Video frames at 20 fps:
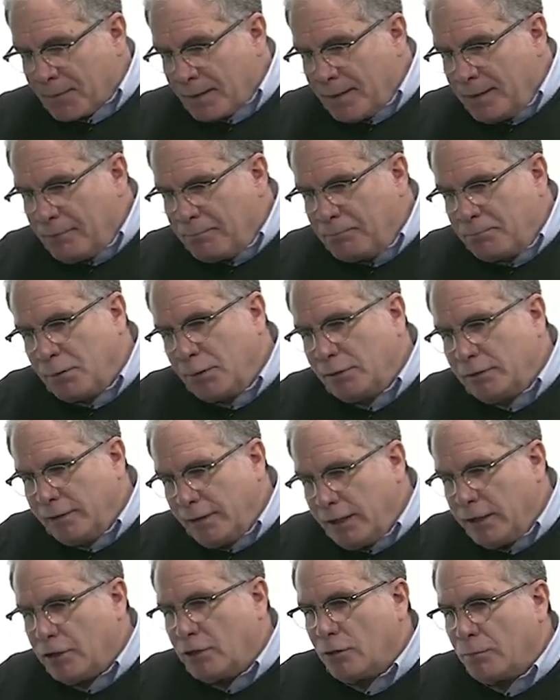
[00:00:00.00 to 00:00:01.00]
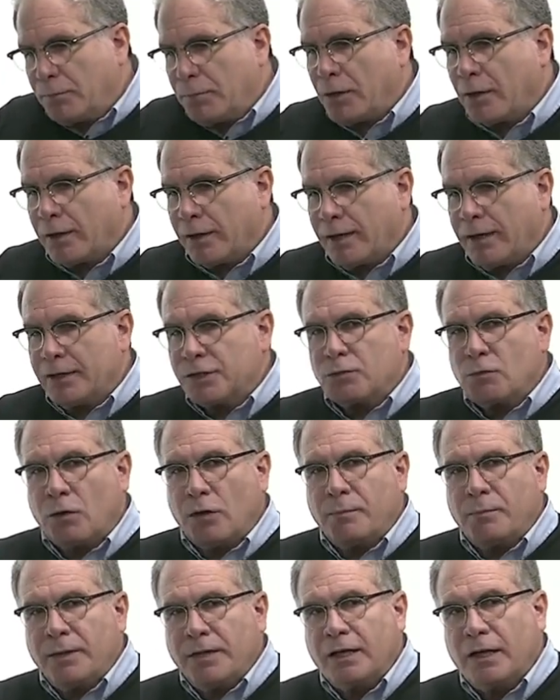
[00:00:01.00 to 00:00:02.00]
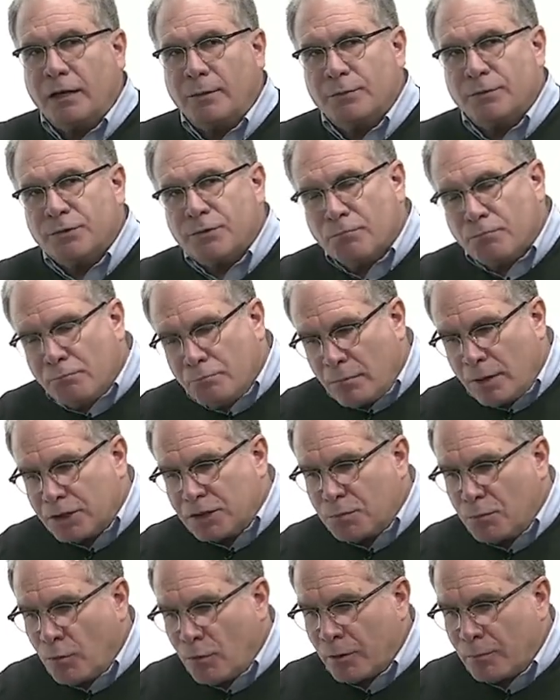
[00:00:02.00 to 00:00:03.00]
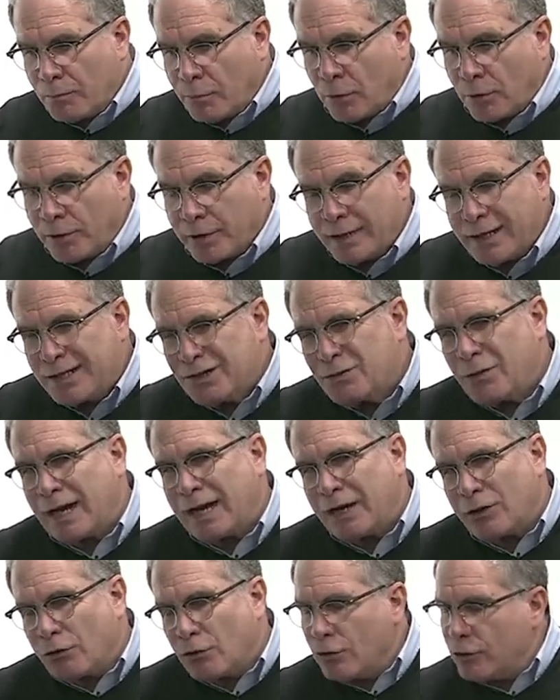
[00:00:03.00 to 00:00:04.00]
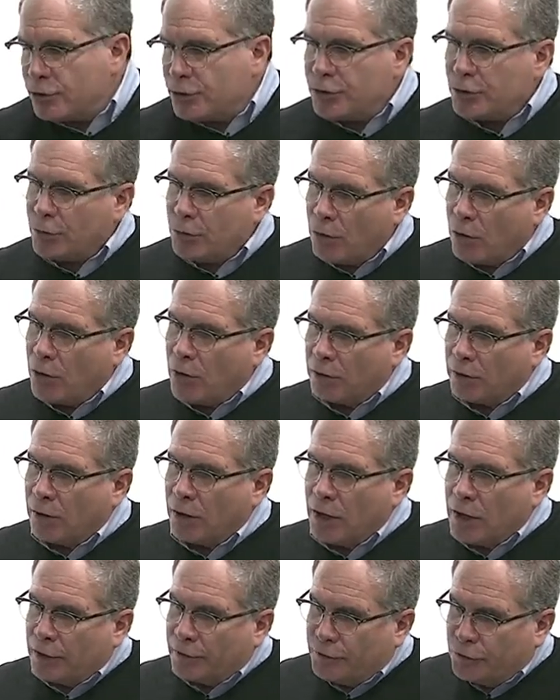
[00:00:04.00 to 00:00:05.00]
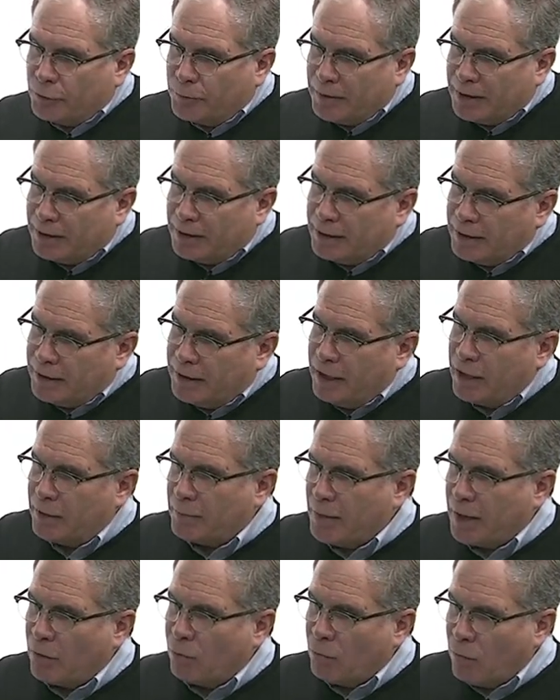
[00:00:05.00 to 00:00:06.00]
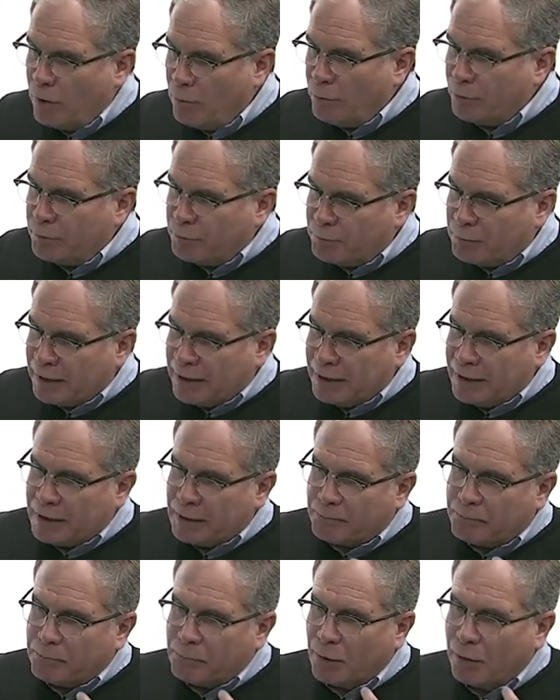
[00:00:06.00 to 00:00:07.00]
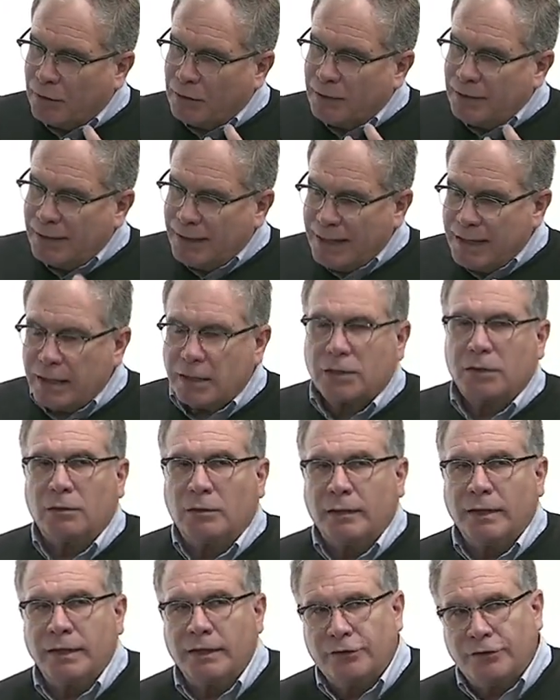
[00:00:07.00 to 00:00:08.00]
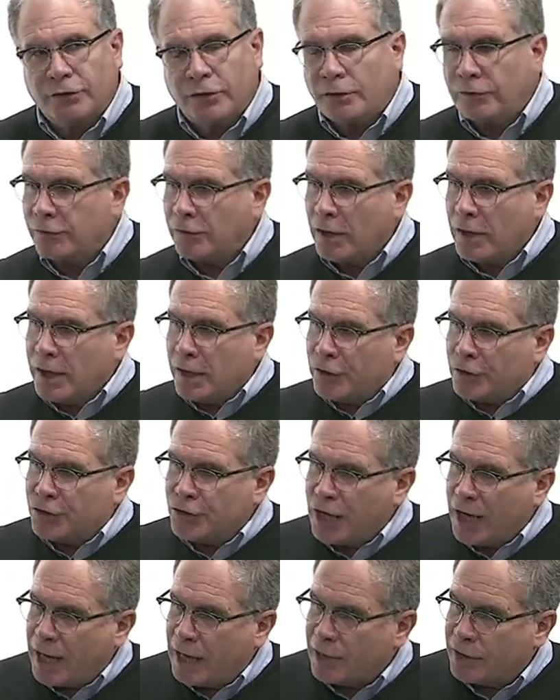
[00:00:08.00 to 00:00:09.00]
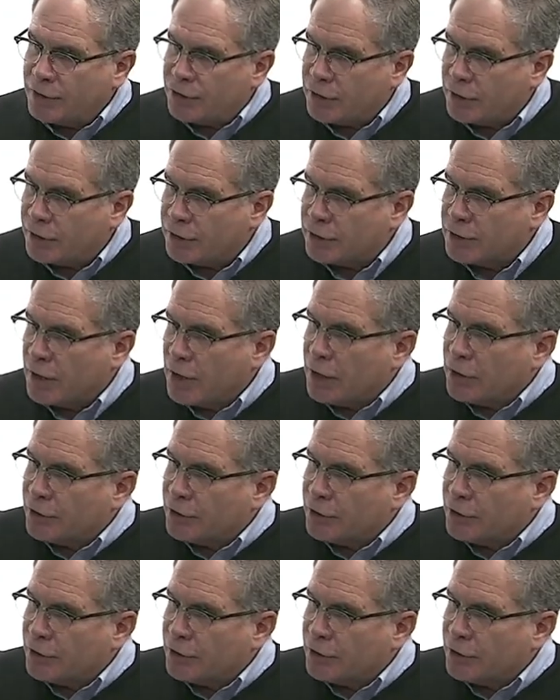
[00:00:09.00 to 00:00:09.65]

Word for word: The political part is where it becomes much more important. That's what I urge you all to be thinking about. What would be the political, in a sense, challenges